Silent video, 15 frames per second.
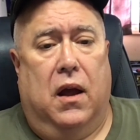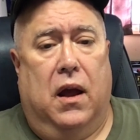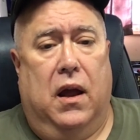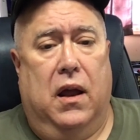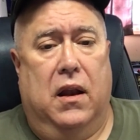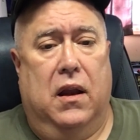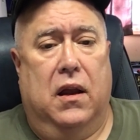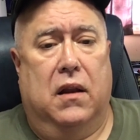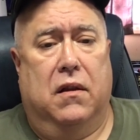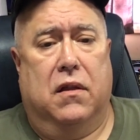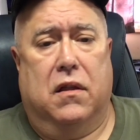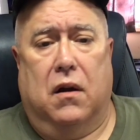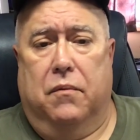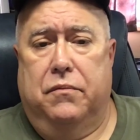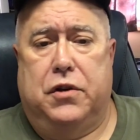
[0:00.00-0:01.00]
And it
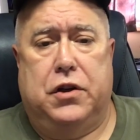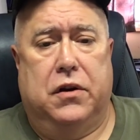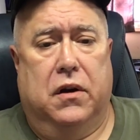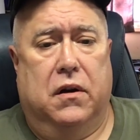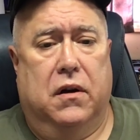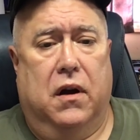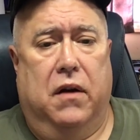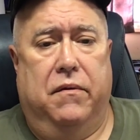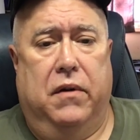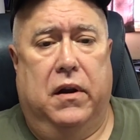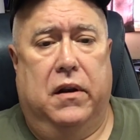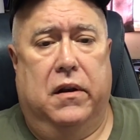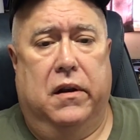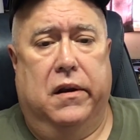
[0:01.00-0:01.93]
thumps you. I mean,